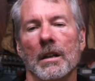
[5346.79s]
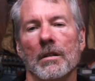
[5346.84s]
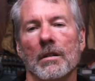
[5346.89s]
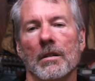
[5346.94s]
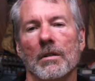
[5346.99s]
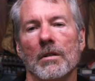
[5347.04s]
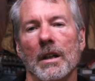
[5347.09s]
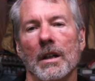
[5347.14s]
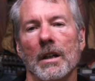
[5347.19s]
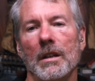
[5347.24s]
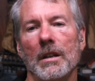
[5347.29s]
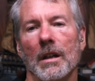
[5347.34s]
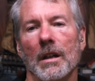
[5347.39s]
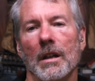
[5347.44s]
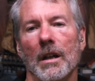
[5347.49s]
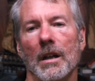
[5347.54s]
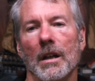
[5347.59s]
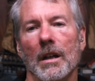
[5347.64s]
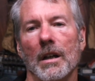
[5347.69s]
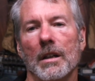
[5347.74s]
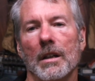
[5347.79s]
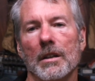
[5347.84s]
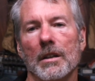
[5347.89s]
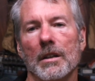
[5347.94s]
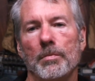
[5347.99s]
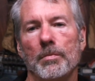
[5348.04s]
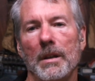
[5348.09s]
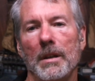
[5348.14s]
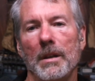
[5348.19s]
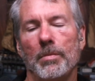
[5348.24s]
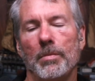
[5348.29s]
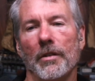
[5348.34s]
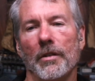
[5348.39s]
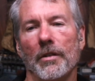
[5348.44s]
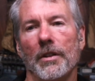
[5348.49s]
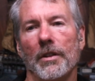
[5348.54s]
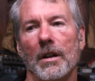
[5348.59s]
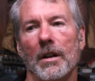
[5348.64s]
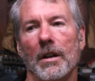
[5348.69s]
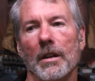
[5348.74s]
right? Because people
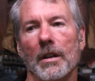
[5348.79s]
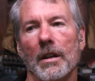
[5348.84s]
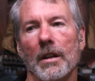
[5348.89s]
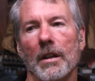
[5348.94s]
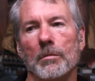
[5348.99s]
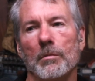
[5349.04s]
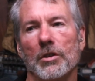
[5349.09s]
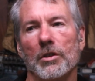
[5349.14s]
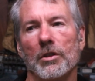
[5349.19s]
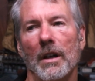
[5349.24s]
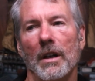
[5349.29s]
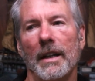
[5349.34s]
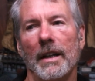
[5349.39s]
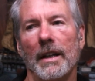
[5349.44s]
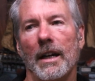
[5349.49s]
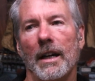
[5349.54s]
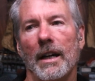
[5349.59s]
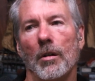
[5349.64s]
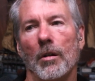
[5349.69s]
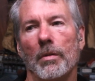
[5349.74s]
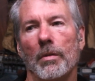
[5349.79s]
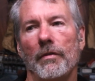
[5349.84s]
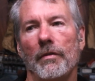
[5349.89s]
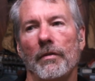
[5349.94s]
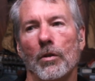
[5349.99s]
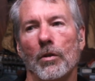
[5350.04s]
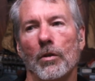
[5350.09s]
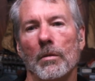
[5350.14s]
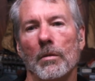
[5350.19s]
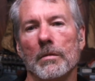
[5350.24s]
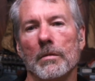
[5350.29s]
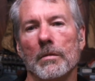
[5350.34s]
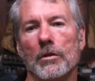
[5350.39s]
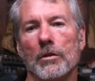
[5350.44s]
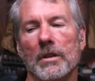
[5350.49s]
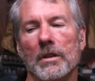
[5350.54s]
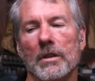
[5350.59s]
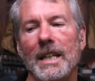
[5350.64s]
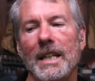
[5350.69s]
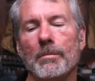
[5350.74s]
thought I'm trying to outperform
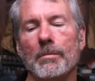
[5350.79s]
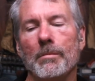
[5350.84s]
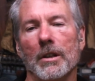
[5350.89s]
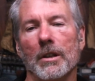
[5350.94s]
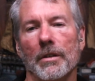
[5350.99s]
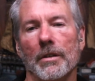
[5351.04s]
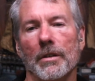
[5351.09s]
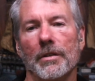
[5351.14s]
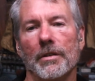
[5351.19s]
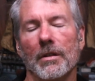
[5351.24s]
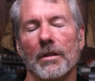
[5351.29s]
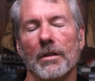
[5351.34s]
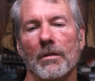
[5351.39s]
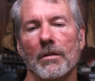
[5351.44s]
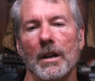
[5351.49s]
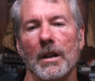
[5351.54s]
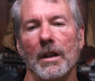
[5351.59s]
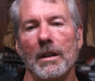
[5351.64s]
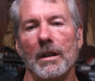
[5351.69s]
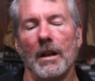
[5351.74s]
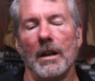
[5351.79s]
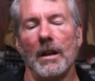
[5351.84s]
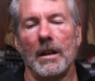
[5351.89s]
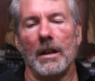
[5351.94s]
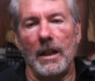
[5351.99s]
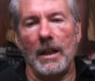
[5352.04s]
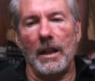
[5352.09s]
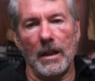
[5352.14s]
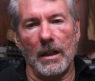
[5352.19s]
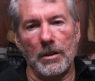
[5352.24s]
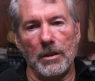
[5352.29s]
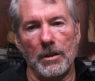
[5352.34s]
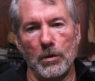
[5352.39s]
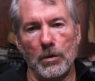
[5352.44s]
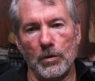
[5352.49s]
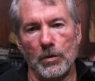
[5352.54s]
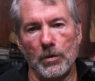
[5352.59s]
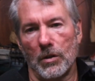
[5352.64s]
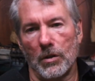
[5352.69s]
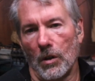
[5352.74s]
T-bills, right? I can't
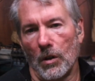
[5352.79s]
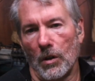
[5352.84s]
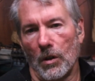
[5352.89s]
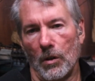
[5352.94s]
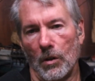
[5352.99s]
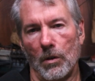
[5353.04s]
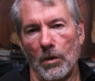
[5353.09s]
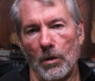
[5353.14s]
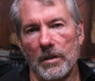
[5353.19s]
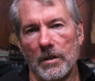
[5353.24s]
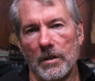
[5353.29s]
use gold